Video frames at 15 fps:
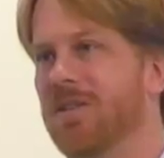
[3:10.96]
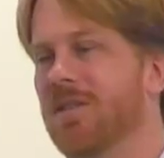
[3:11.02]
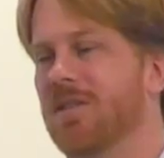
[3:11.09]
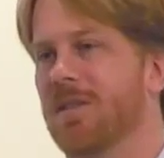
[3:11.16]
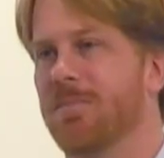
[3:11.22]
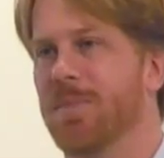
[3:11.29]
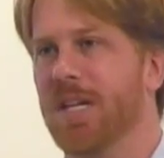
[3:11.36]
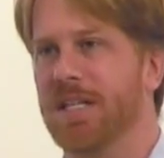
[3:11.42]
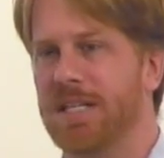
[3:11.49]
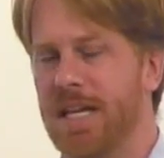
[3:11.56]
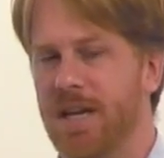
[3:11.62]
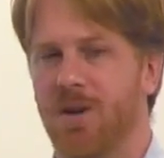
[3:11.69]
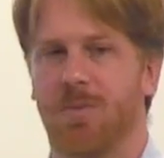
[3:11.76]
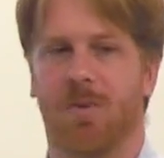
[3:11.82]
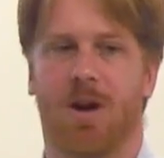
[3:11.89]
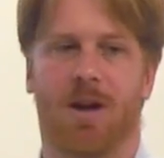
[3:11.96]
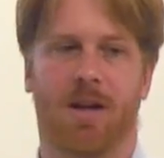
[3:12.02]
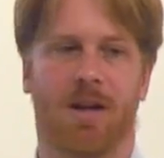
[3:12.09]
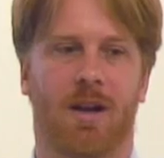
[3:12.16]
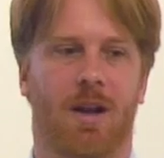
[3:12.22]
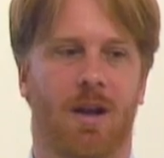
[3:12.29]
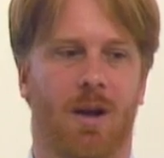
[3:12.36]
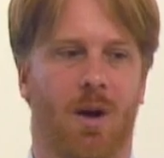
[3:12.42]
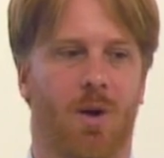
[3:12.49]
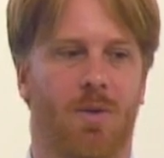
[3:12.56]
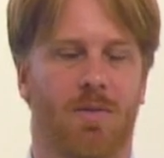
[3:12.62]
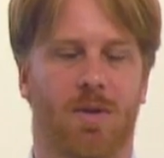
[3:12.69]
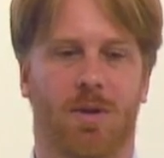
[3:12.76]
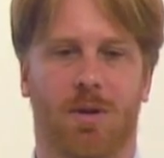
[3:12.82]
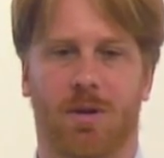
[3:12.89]
this is a big data run
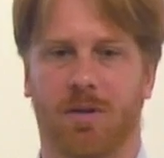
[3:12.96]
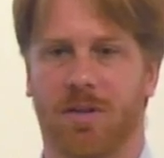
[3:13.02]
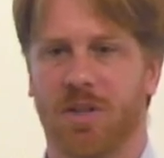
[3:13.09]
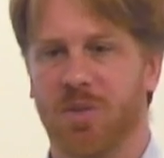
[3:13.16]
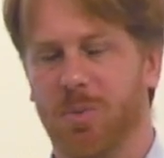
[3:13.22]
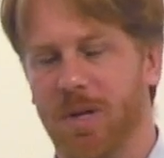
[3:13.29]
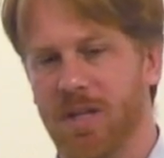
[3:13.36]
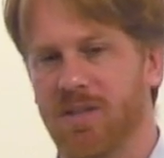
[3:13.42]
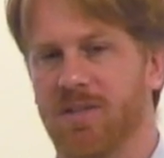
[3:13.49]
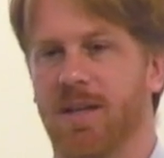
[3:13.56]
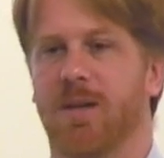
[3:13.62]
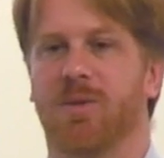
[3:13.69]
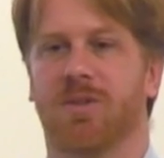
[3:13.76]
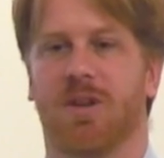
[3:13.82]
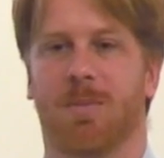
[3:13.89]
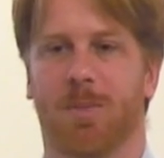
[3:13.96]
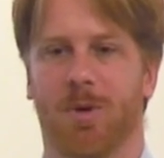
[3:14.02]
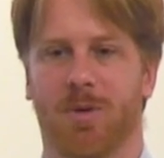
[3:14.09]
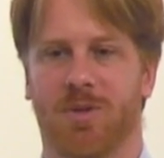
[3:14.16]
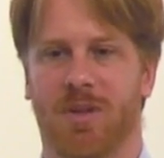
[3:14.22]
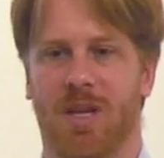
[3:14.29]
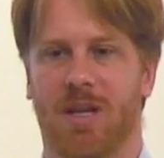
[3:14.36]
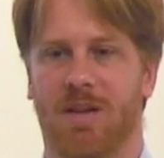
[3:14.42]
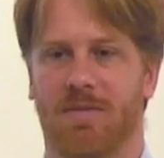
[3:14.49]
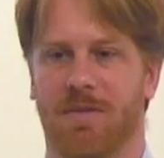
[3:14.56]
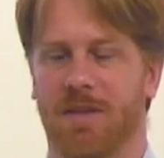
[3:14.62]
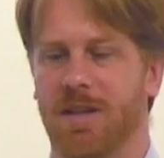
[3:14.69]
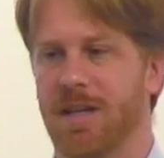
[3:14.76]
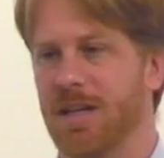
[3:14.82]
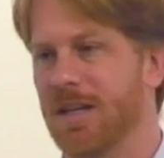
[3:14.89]
over this week's sales numbers, and if
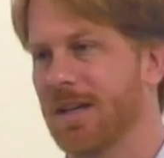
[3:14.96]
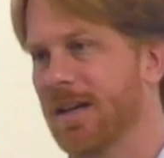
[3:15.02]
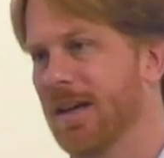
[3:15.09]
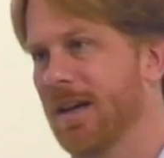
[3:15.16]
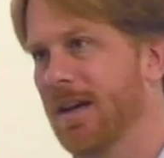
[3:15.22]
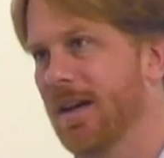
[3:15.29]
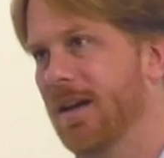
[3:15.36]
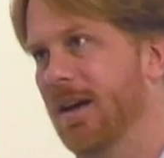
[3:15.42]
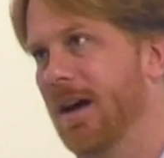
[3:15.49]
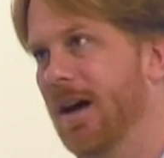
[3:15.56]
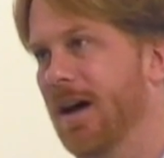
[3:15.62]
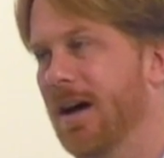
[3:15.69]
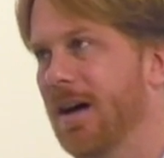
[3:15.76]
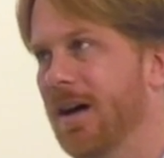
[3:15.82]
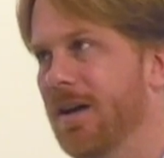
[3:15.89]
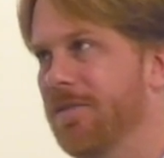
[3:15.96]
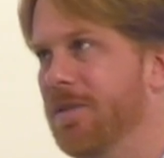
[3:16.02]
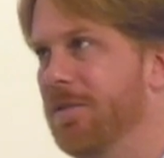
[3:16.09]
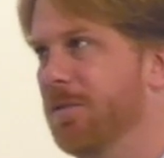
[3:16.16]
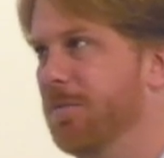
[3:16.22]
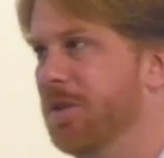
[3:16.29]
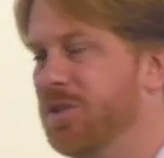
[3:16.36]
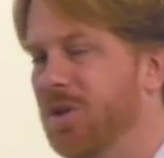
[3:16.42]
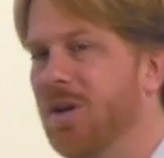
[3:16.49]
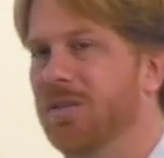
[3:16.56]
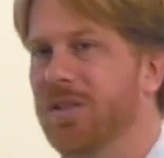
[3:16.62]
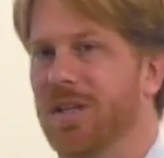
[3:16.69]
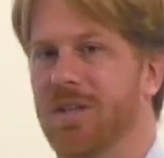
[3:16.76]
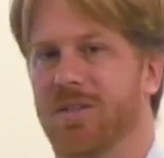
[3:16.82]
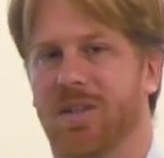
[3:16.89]
the uh, if the
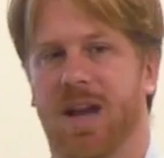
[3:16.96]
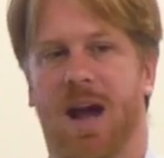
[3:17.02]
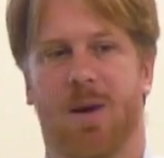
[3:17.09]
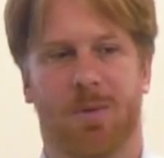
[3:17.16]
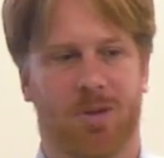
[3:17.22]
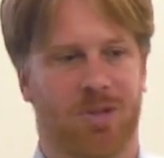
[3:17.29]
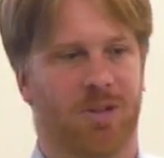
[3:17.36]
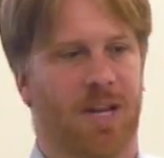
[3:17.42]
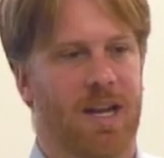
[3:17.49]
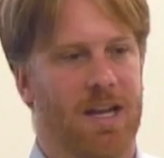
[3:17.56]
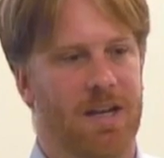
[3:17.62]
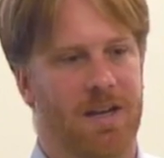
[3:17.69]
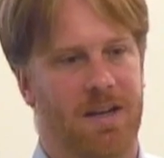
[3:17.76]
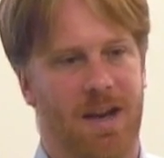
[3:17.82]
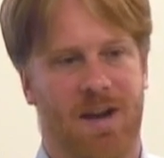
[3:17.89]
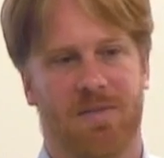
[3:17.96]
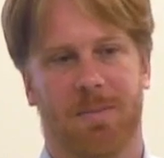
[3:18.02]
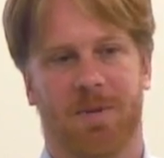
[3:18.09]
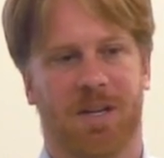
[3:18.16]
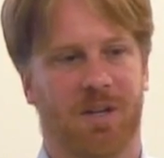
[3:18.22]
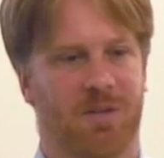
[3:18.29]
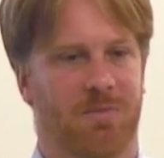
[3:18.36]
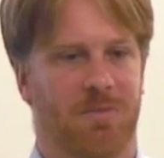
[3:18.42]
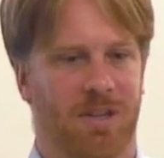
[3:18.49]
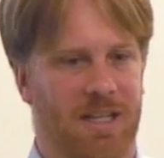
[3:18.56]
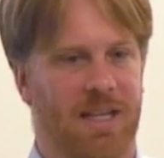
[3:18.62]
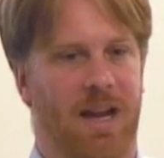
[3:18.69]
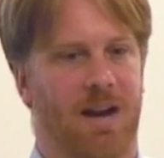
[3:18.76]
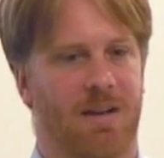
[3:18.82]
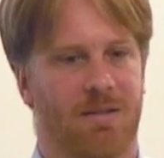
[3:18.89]
result is an hour delayed and everybody doesn't
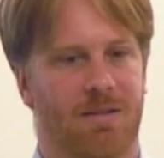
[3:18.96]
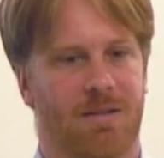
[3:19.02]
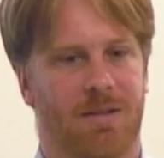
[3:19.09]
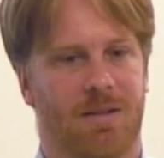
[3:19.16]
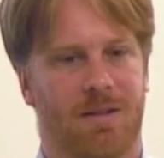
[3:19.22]
really care,